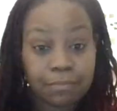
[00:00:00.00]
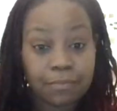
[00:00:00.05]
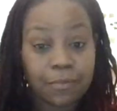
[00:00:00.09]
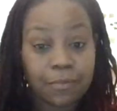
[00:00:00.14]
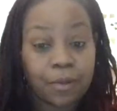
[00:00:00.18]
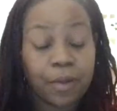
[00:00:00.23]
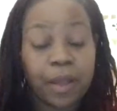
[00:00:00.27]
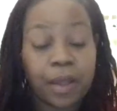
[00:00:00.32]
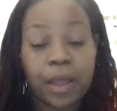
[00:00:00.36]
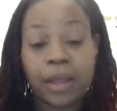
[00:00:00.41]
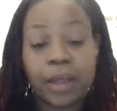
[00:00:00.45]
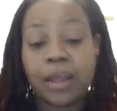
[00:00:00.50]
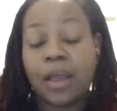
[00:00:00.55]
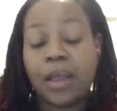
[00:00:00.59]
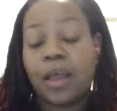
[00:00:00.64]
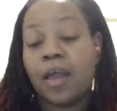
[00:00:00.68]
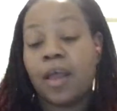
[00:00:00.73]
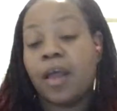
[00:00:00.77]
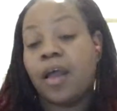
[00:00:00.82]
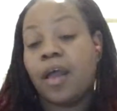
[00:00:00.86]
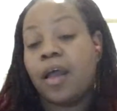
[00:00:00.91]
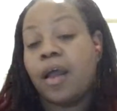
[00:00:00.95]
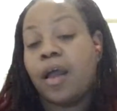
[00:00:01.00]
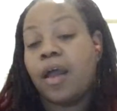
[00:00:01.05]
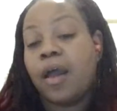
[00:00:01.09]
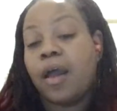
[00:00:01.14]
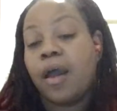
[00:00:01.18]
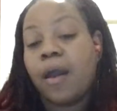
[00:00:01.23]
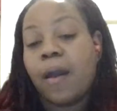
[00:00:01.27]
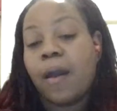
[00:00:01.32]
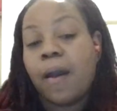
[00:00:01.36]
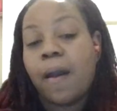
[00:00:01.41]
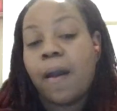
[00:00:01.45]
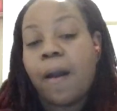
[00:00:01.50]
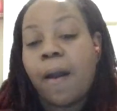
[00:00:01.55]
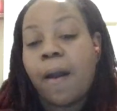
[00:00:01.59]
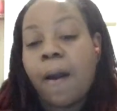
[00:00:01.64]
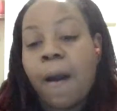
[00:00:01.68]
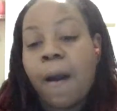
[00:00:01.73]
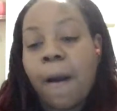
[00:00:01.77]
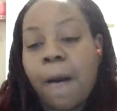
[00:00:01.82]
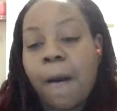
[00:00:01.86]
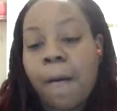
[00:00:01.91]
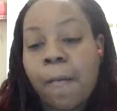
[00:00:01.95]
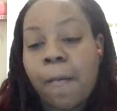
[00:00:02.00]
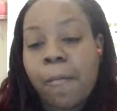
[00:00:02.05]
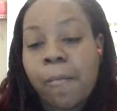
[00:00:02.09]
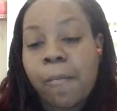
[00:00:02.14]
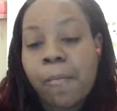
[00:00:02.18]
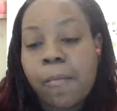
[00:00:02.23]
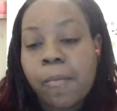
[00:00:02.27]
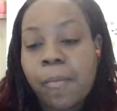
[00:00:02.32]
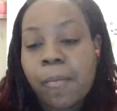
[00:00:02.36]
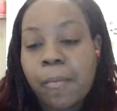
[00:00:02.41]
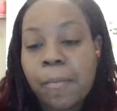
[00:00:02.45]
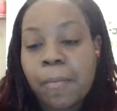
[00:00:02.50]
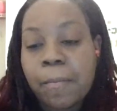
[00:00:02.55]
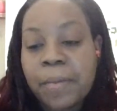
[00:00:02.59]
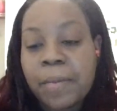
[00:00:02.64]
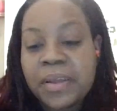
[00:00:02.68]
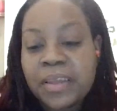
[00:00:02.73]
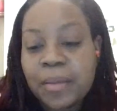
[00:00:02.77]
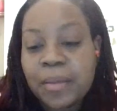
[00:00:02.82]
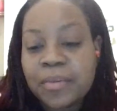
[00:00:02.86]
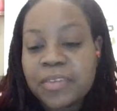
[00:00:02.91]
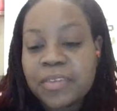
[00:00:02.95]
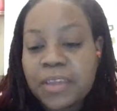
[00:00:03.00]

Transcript: Okay. But let me